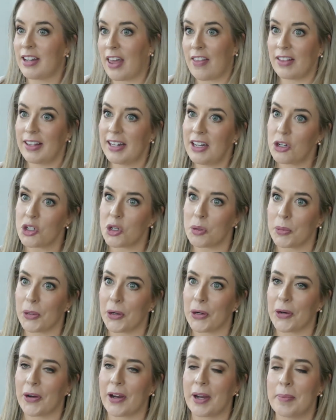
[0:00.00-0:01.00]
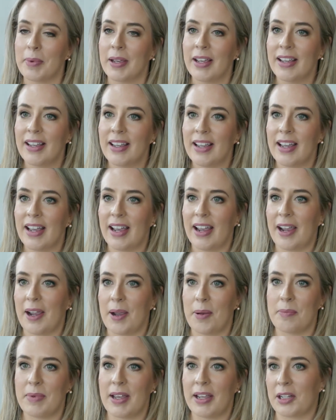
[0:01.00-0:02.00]
leadership program.
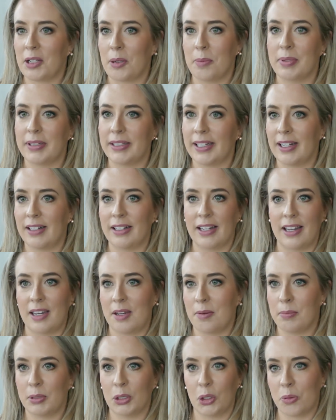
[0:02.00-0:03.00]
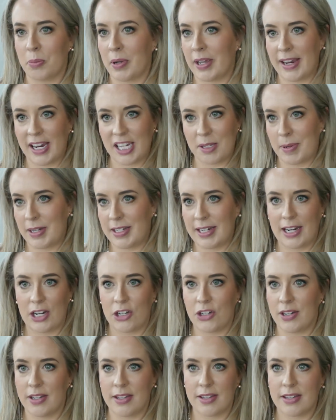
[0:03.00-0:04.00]
It completely blew my
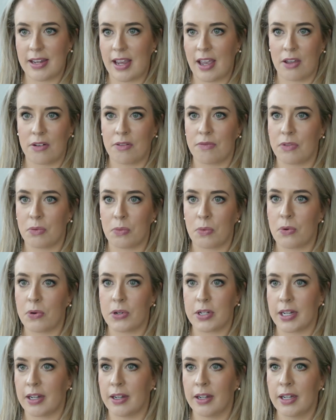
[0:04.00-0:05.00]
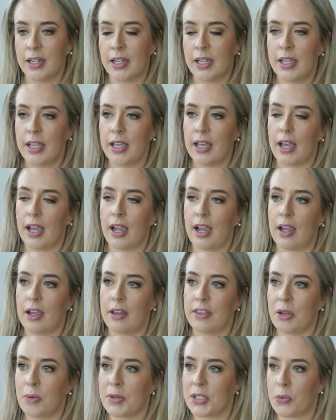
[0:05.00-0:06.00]
expectations out of the water.
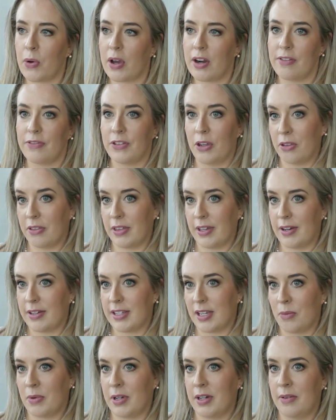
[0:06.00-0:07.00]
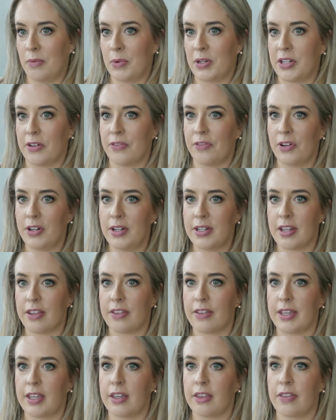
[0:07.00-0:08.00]
There was quite a few things that were different. I
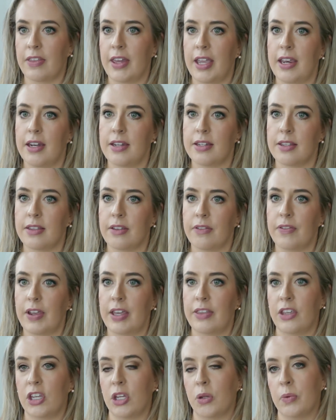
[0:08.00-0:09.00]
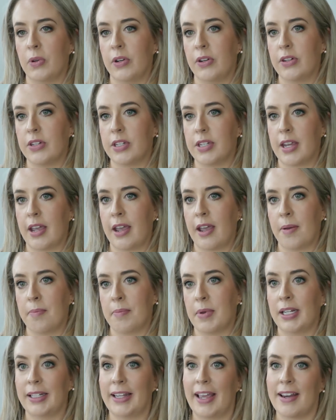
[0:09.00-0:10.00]
think that the fact that you weren't
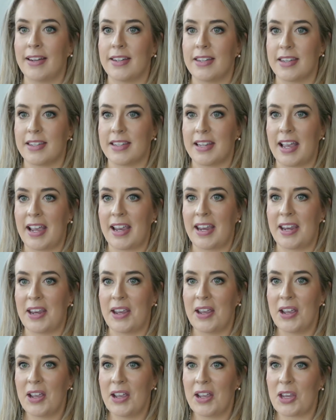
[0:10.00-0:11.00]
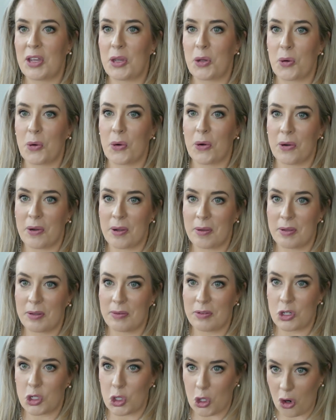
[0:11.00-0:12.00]
allowed to say your
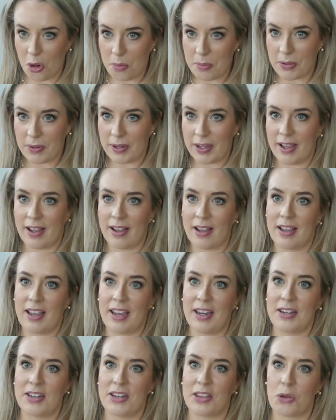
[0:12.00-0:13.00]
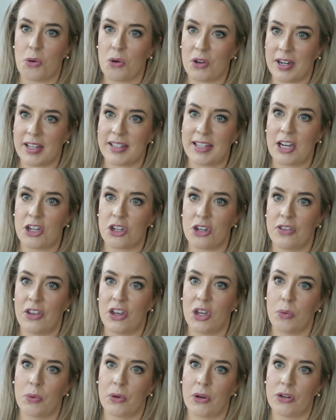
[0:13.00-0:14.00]
job and the organisation
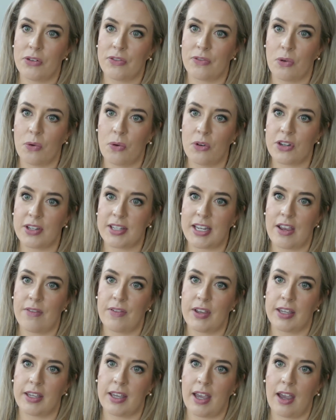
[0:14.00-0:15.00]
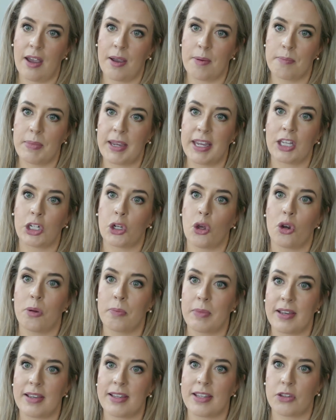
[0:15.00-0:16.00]
that you worked for, just having being
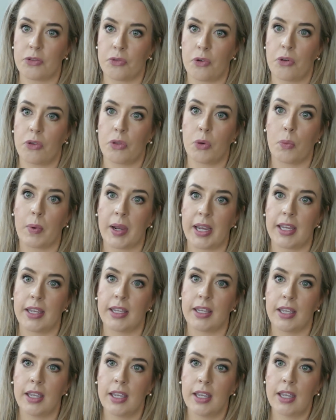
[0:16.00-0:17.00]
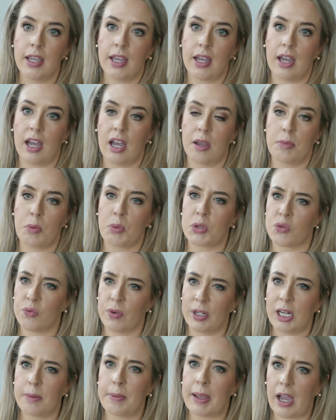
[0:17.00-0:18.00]
anonymous through the week, it was
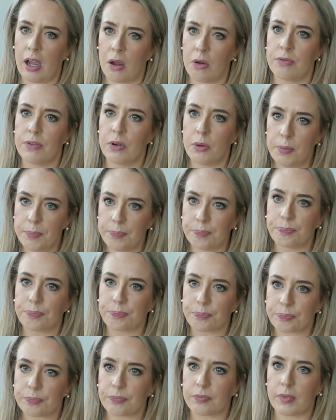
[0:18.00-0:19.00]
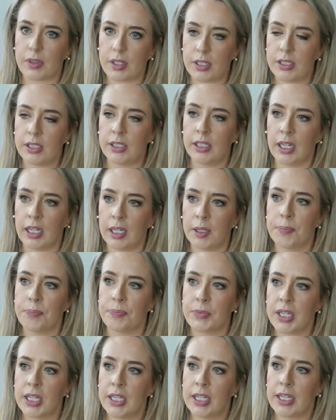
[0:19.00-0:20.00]
really powerful.
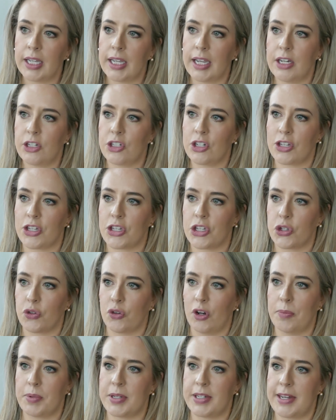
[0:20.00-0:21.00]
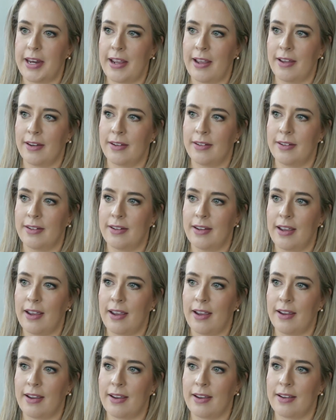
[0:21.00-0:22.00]
It just stripped down.
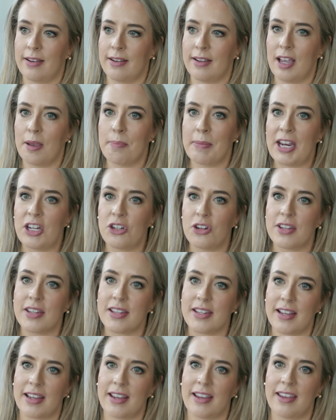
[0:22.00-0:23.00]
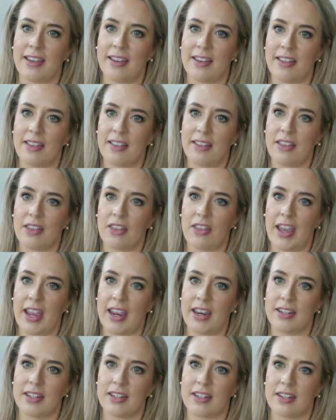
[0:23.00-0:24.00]
It made you see
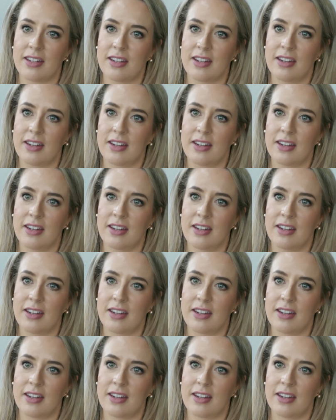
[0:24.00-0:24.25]
that